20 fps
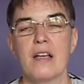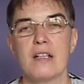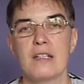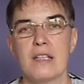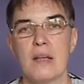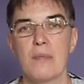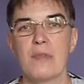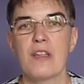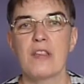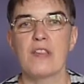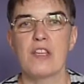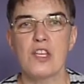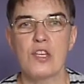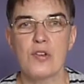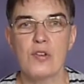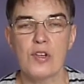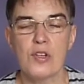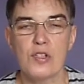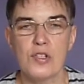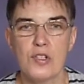something that
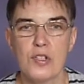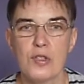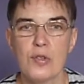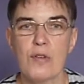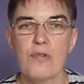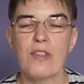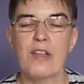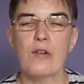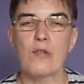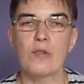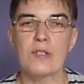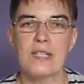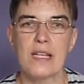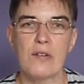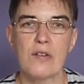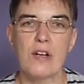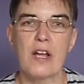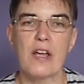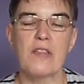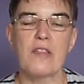you could do, if they all
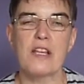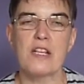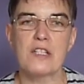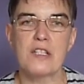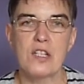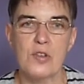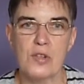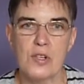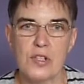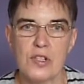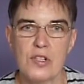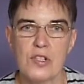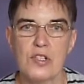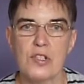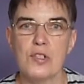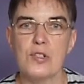sound like things you can